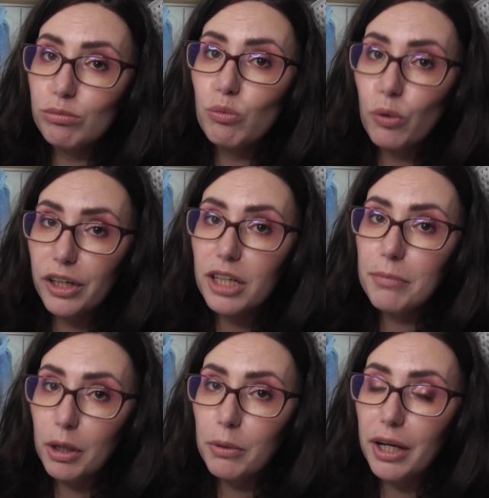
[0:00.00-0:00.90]
work
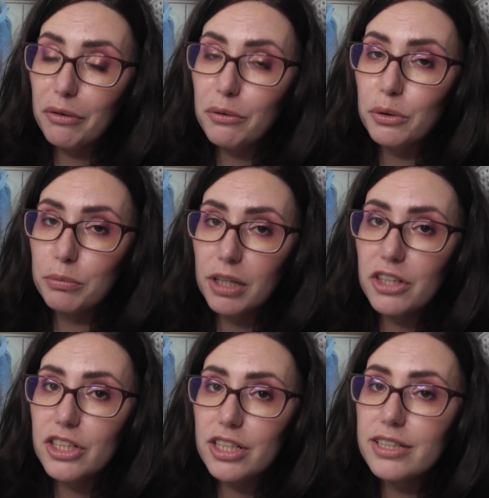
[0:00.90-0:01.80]
my way through
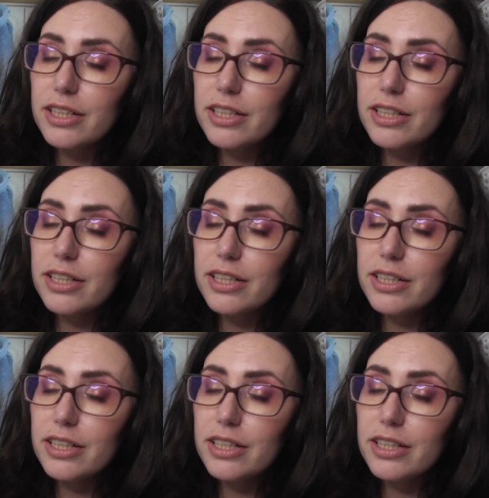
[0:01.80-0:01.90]
blushes.